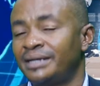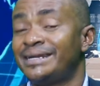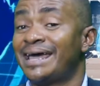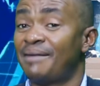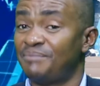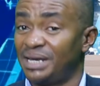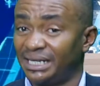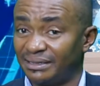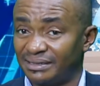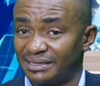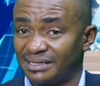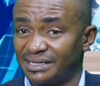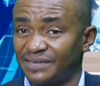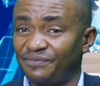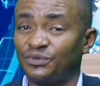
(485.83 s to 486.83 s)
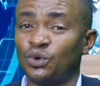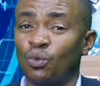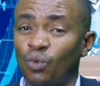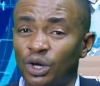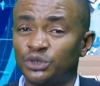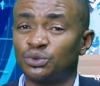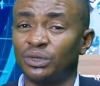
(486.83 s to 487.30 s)
That means if you
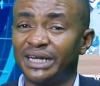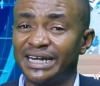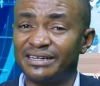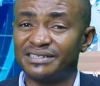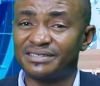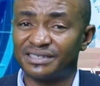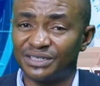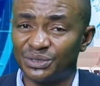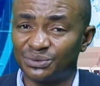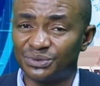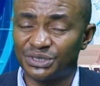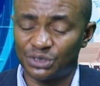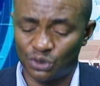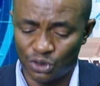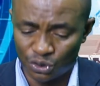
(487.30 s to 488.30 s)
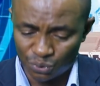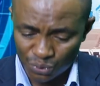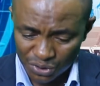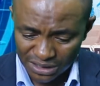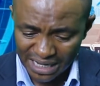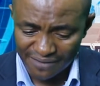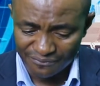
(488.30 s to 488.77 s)
want to learn these skills, you need to
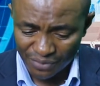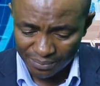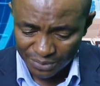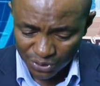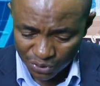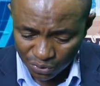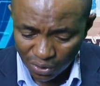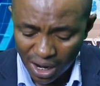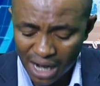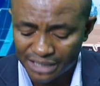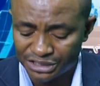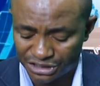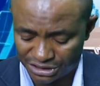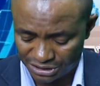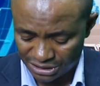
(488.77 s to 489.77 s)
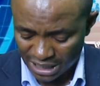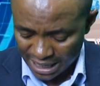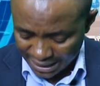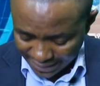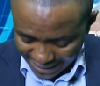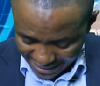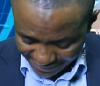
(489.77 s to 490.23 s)
start from the scratch.
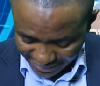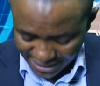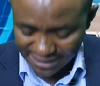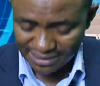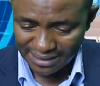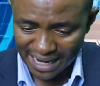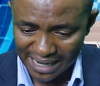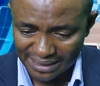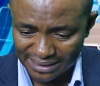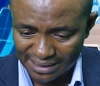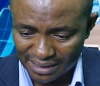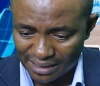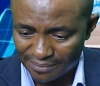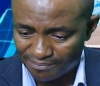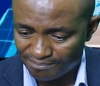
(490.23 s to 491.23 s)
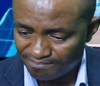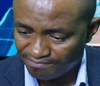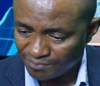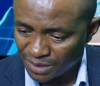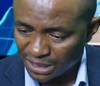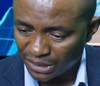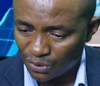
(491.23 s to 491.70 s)
Learn things like
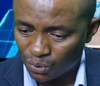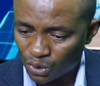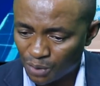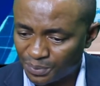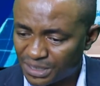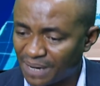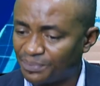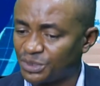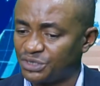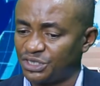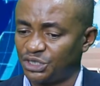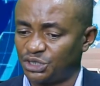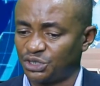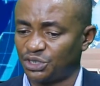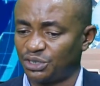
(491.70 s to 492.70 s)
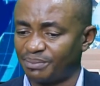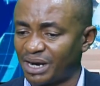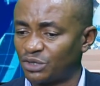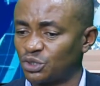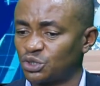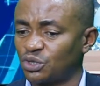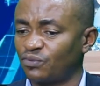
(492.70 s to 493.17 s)
computer appreciation,
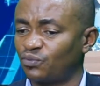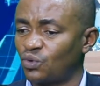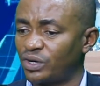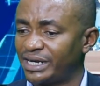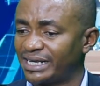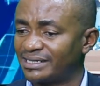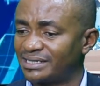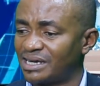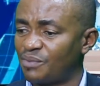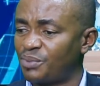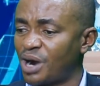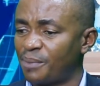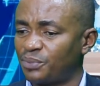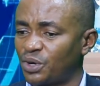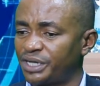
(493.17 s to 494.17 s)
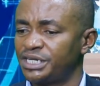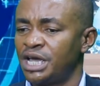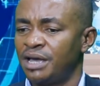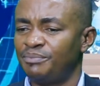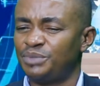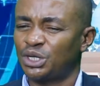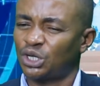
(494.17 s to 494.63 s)
Microsoft Word, Excel, PowerPoint.
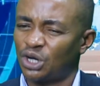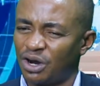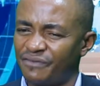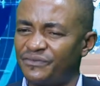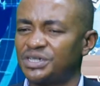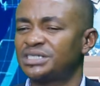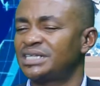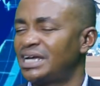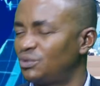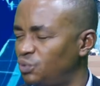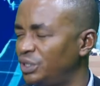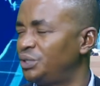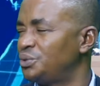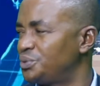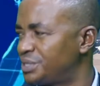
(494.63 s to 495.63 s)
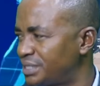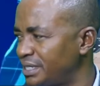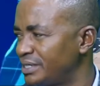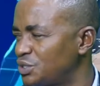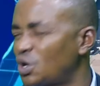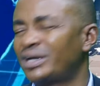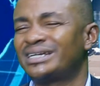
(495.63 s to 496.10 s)
Be conversant with those
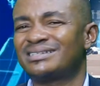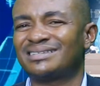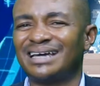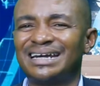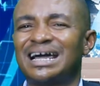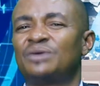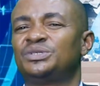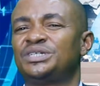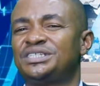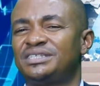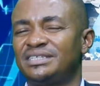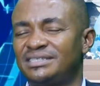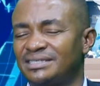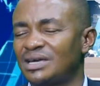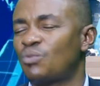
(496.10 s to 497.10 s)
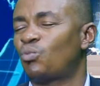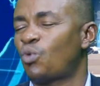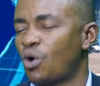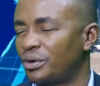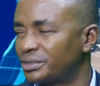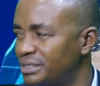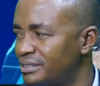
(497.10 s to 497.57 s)
things. Understand how the system
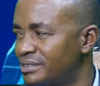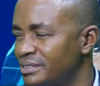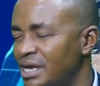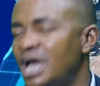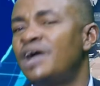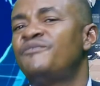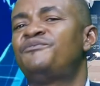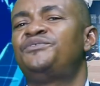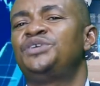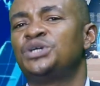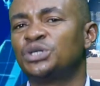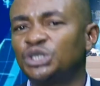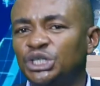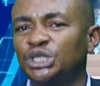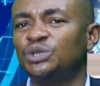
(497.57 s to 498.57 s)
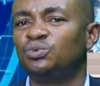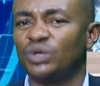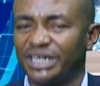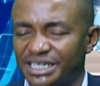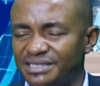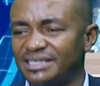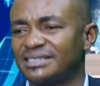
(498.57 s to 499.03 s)
works. Feel good
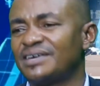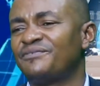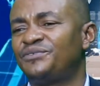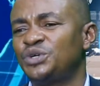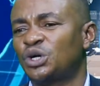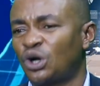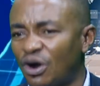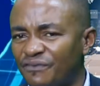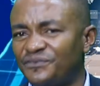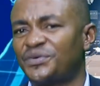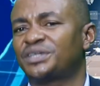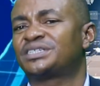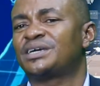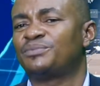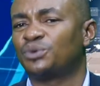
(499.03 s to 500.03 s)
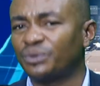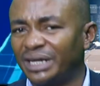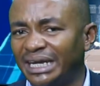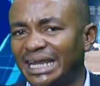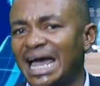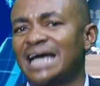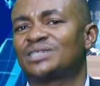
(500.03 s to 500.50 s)
with the system. Feel comfortable,
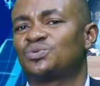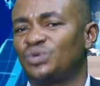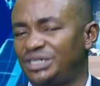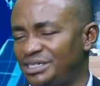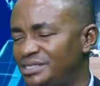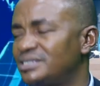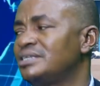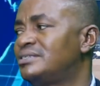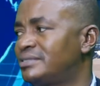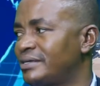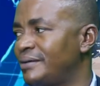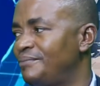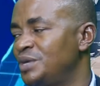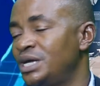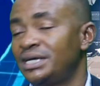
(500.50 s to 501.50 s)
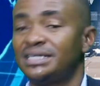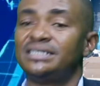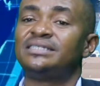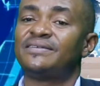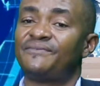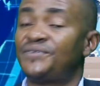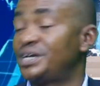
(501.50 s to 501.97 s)
relax with the system
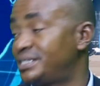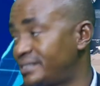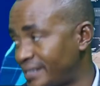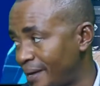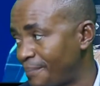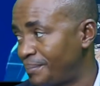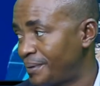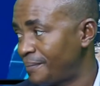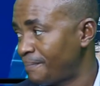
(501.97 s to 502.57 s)
is the first step.